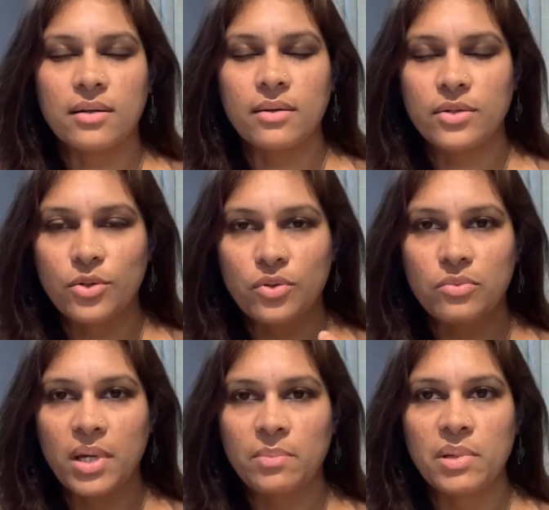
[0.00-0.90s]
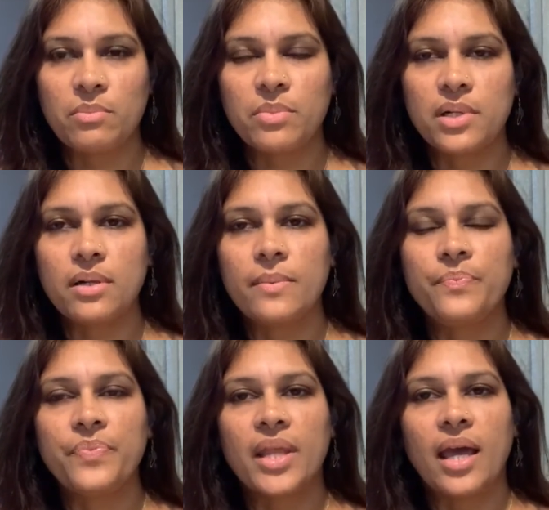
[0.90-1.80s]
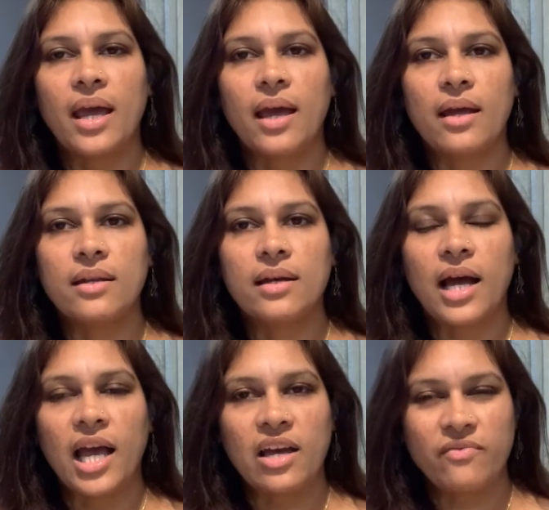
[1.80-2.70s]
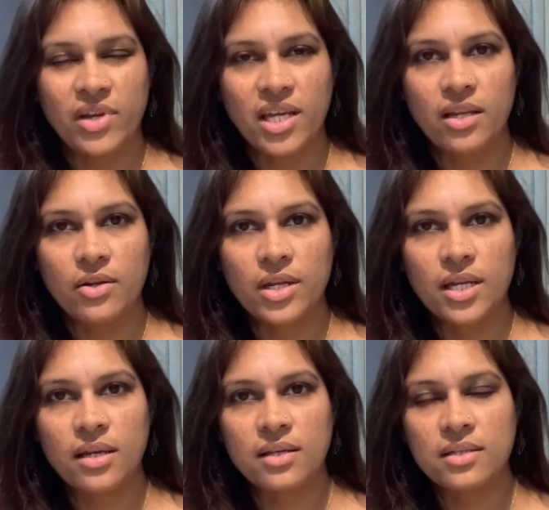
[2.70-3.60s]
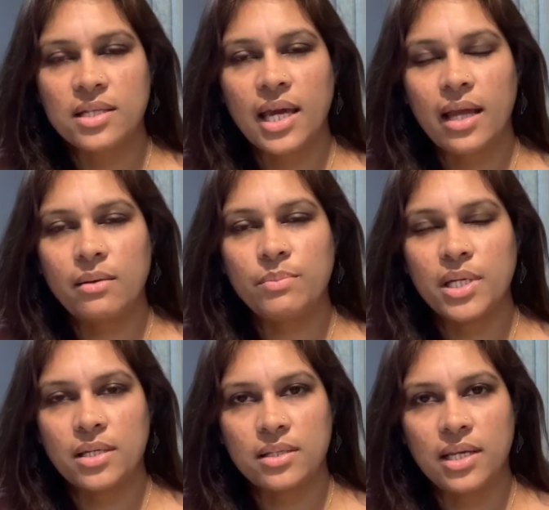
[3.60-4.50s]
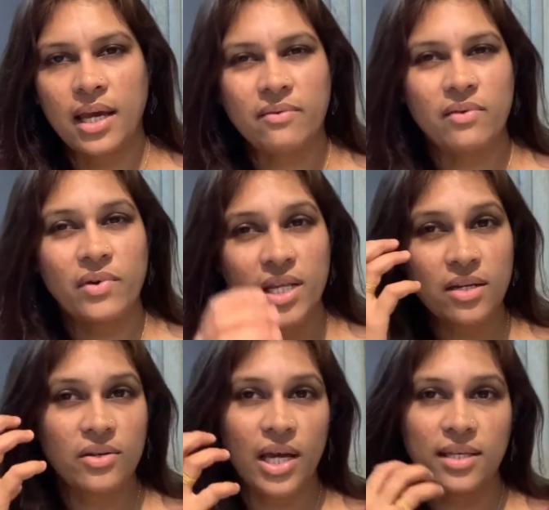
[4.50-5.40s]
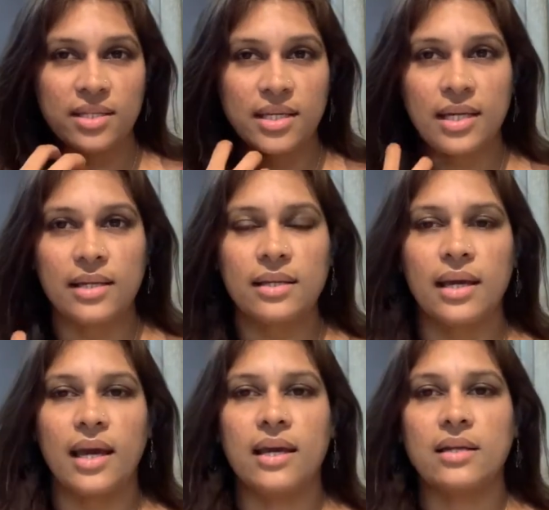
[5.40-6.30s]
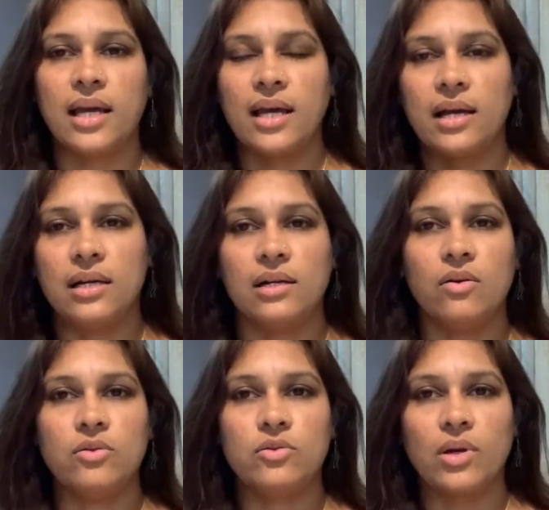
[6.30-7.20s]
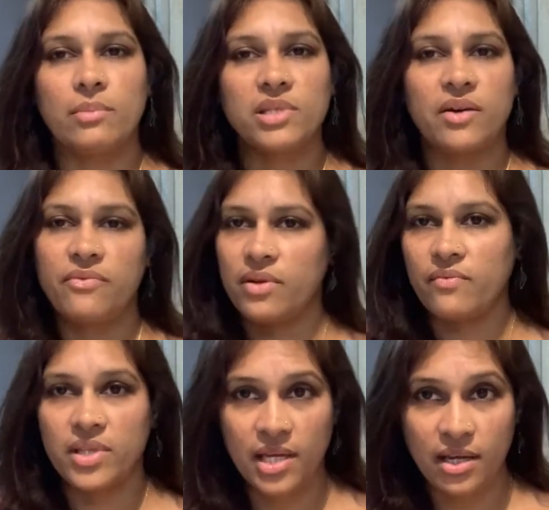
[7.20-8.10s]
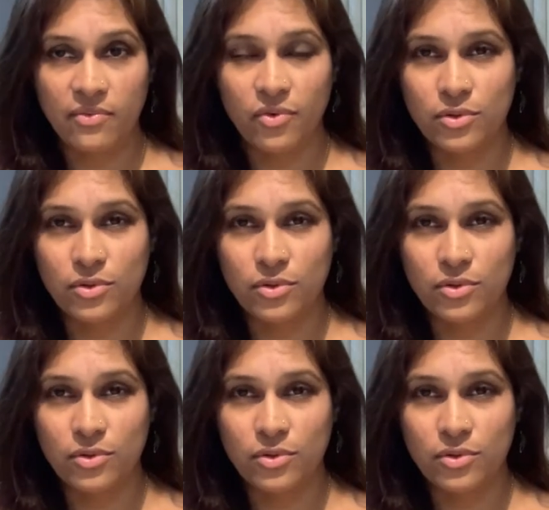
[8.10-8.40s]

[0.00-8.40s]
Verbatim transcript: due to my pimple and I have very irritating scalp because I have a very dry skin and uh, also I'm suffering with hair fall.